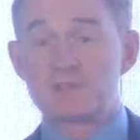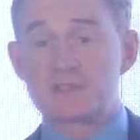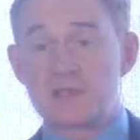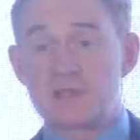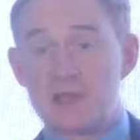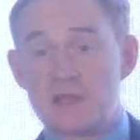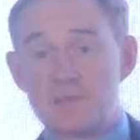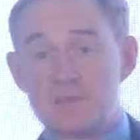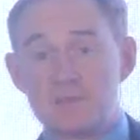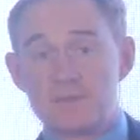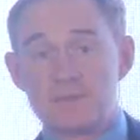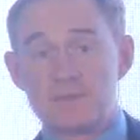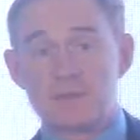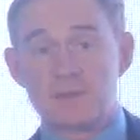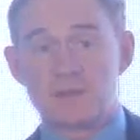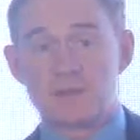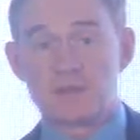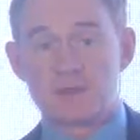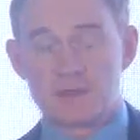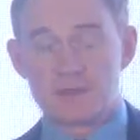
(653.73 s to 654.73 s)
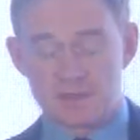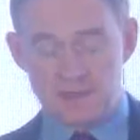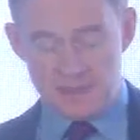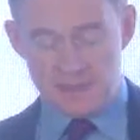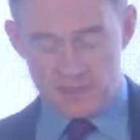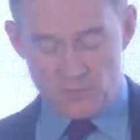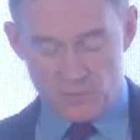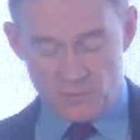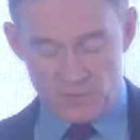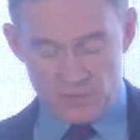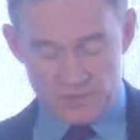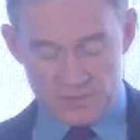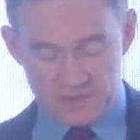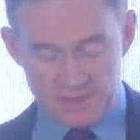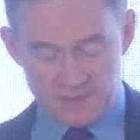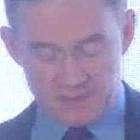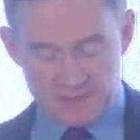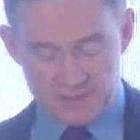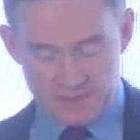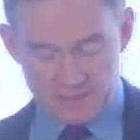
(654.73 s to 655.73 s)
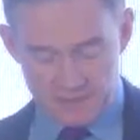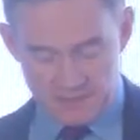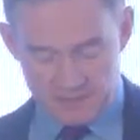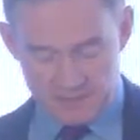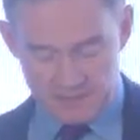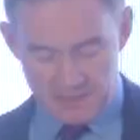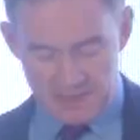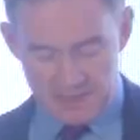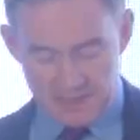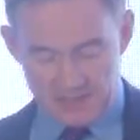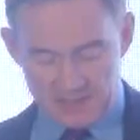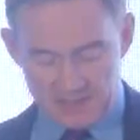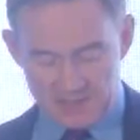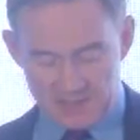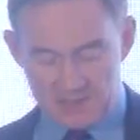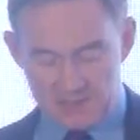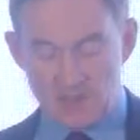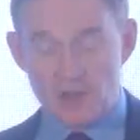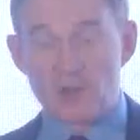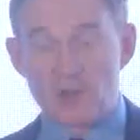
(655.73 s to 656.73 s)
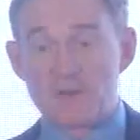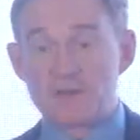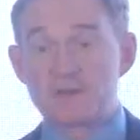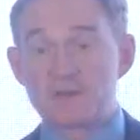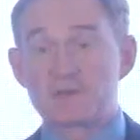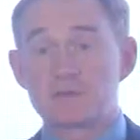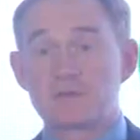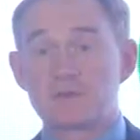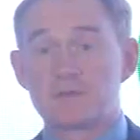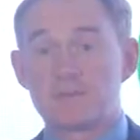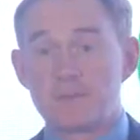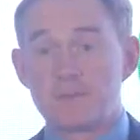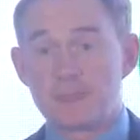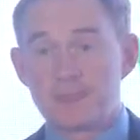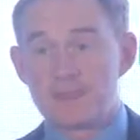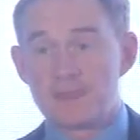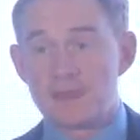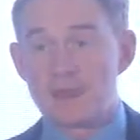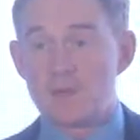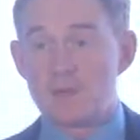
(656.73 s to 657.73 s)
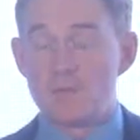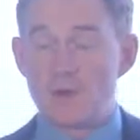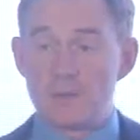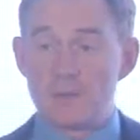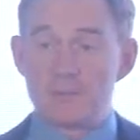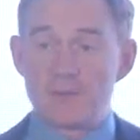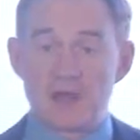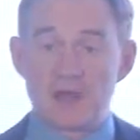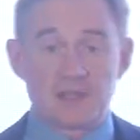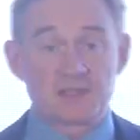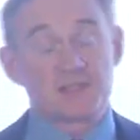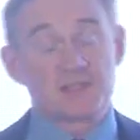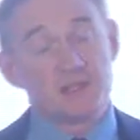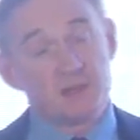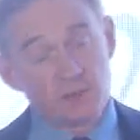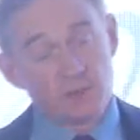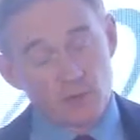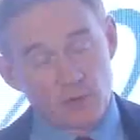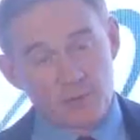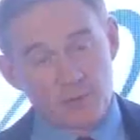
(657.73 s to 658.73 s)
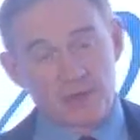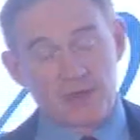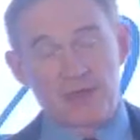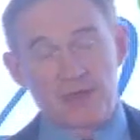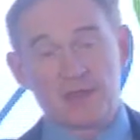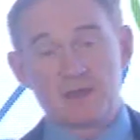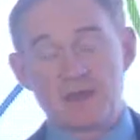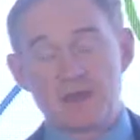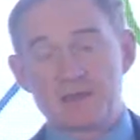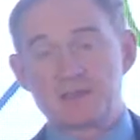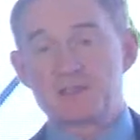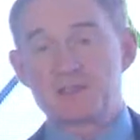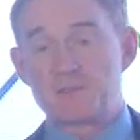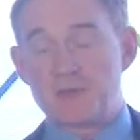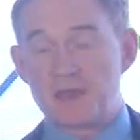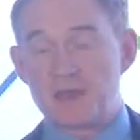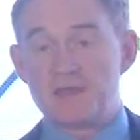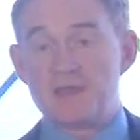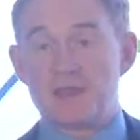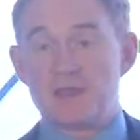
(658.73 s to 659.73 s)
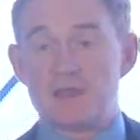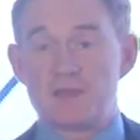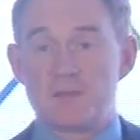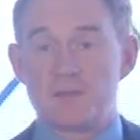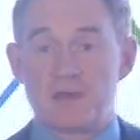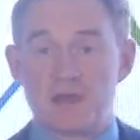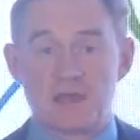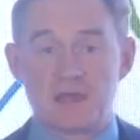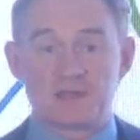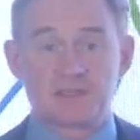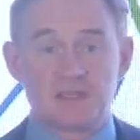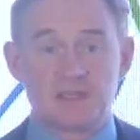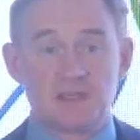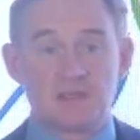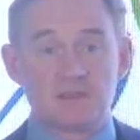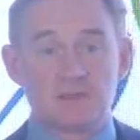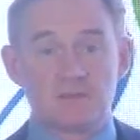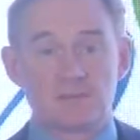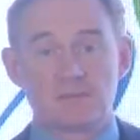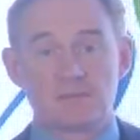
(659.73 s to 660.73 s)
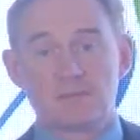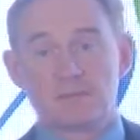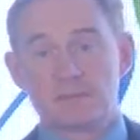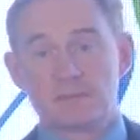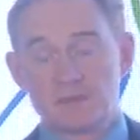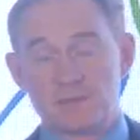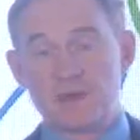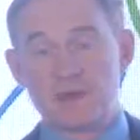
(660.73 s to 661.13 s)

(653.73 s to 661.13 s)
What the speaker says: the time, that award is honored, and one party normally has to pay the other party the